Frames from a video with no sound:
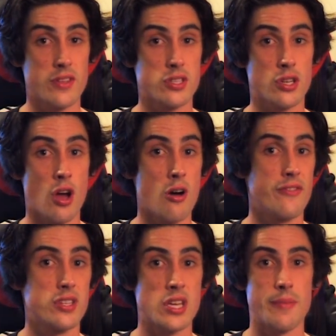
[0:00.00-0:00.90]
this a go
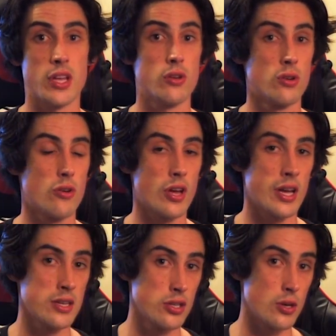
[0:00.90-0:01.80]
if it's something you're looking
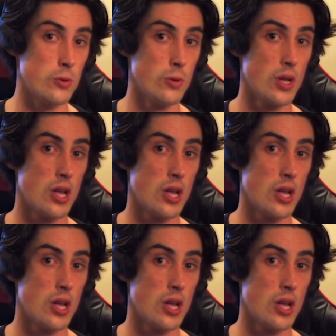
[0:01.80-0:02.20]
into.